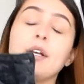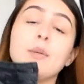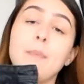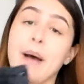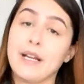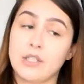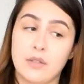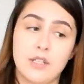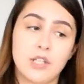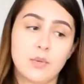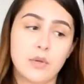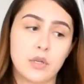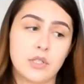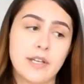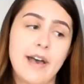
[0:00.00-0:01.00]
goodbye to this
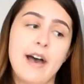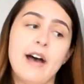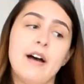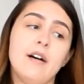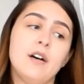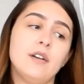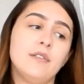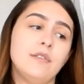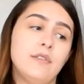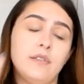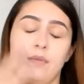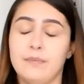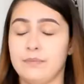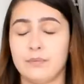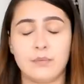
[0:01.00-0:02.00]
one because I have
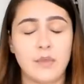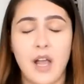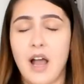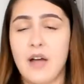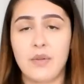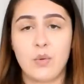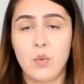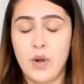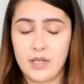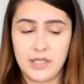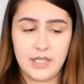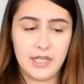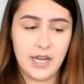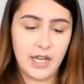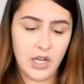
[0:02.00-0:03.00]
other ones
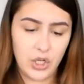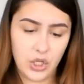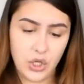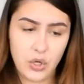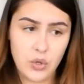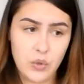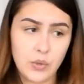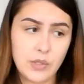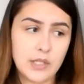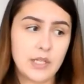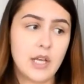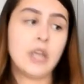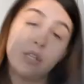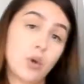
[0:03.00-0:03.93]
that I can use.